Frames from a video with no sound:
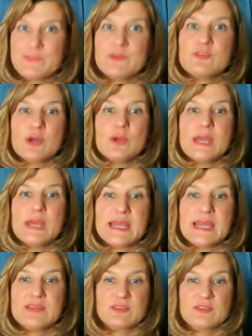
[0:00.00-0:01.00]
So
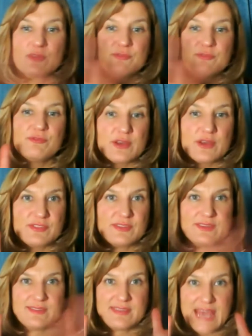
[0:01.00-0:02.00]
it's the first
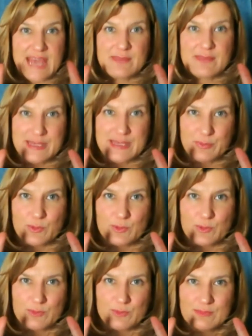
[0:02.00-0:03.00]
10 people
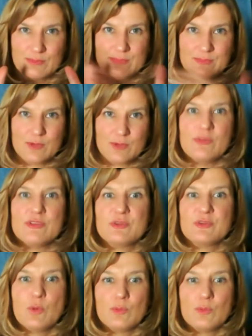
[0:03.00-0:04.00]
on this
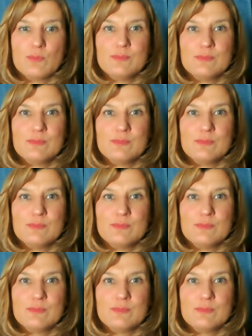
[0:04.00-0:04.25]
call.